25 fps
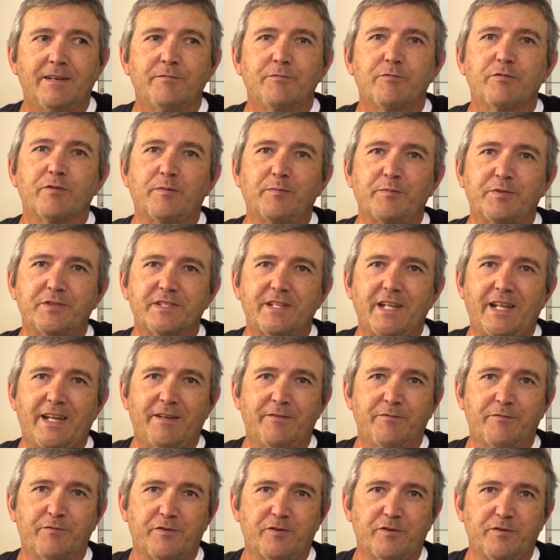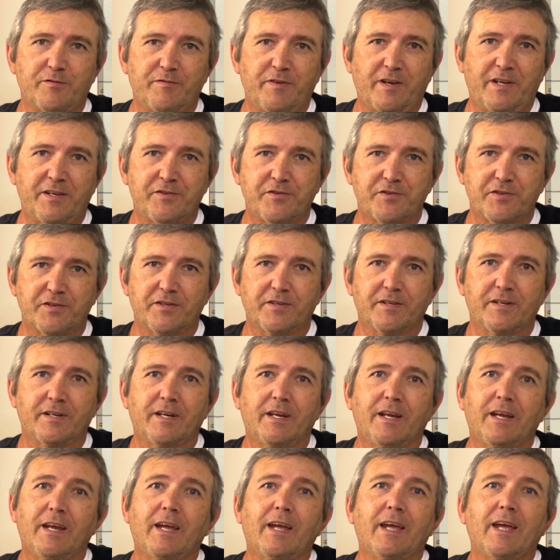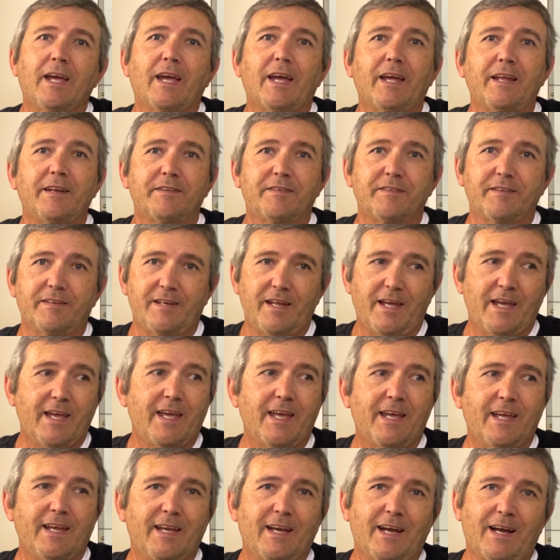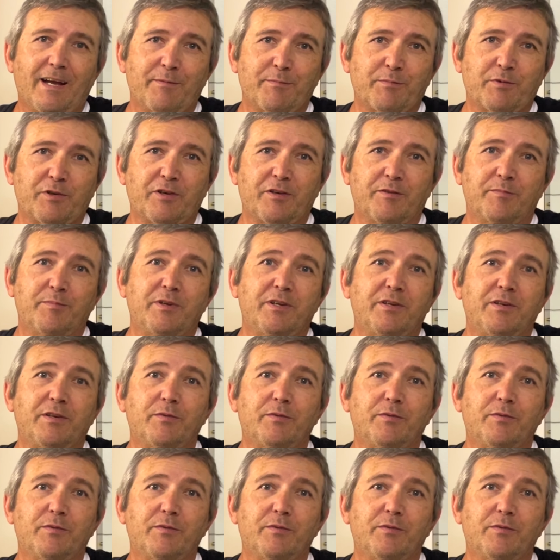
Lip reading: from Stan for Adventure, and today I'm going to be